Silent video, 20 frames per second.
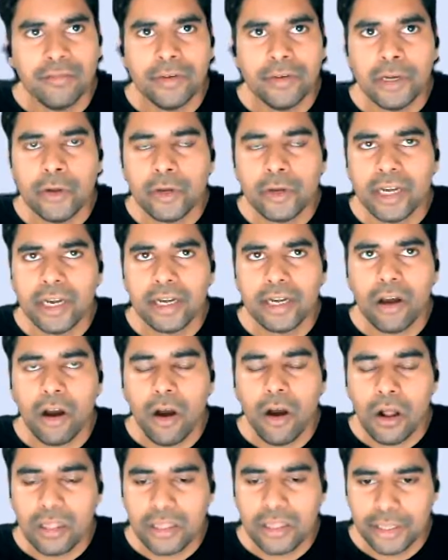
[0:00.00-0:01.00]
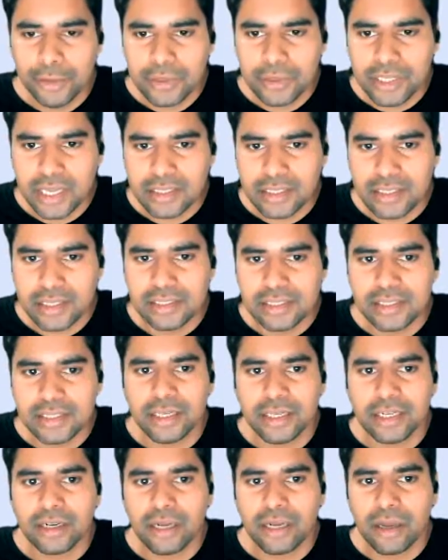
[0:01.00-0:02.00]
We looked at all the use cases
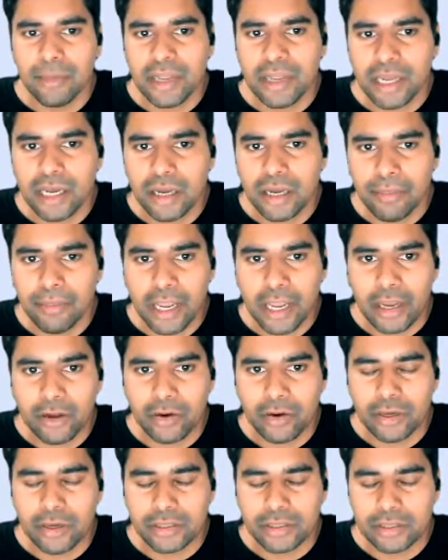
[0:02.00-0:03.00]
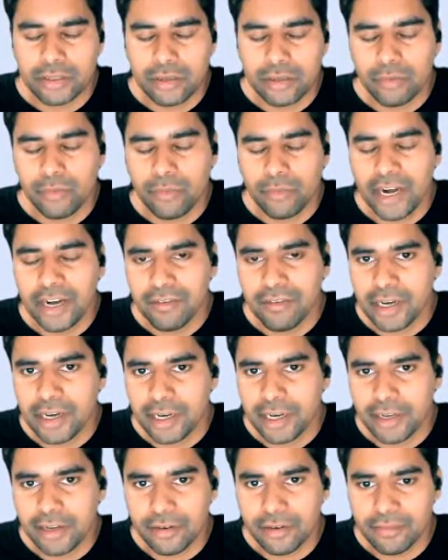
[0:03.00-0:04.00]
that are coming up across wide
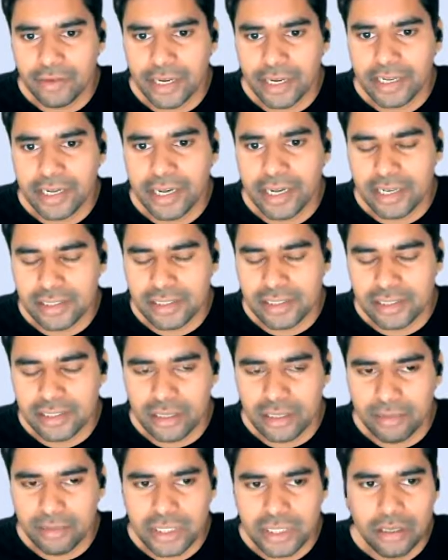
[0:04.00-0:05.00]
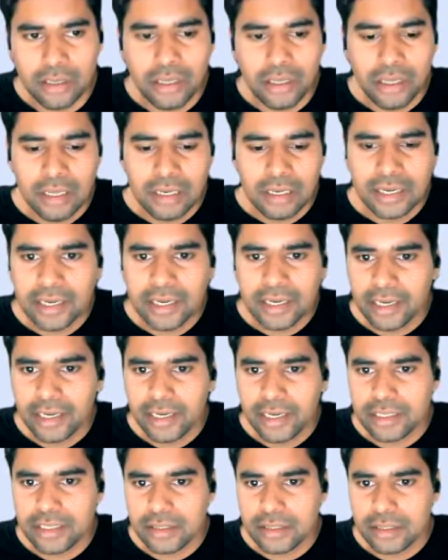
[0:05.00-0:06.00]
variety of like data systems.
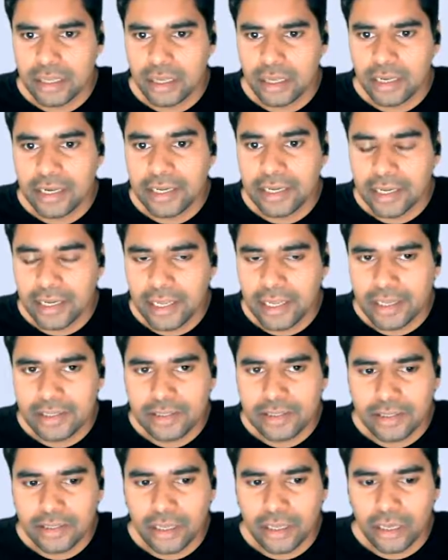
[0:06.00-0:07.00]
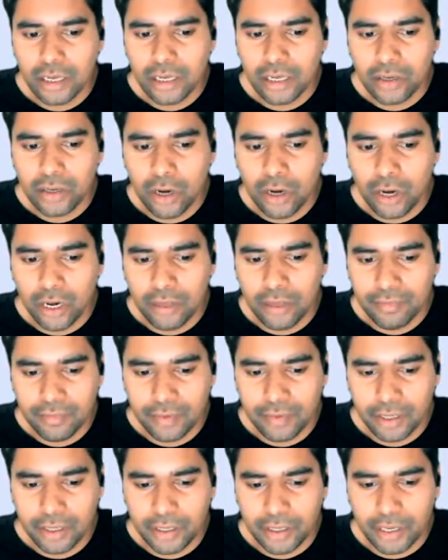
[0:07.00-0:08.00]
LinkedIn has a lot of
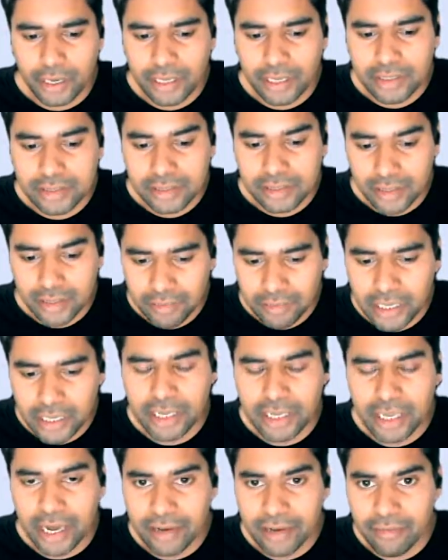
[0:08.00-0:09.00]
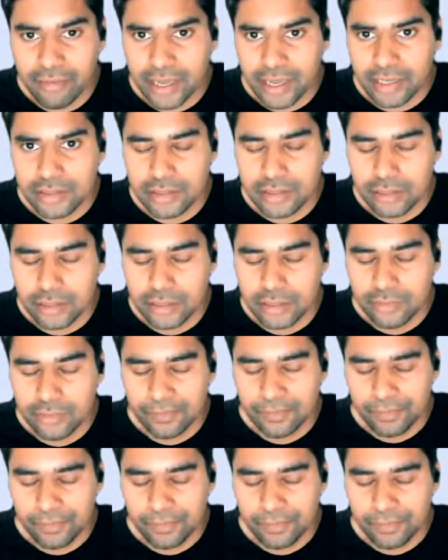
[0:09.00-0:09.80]
has definitely advanced.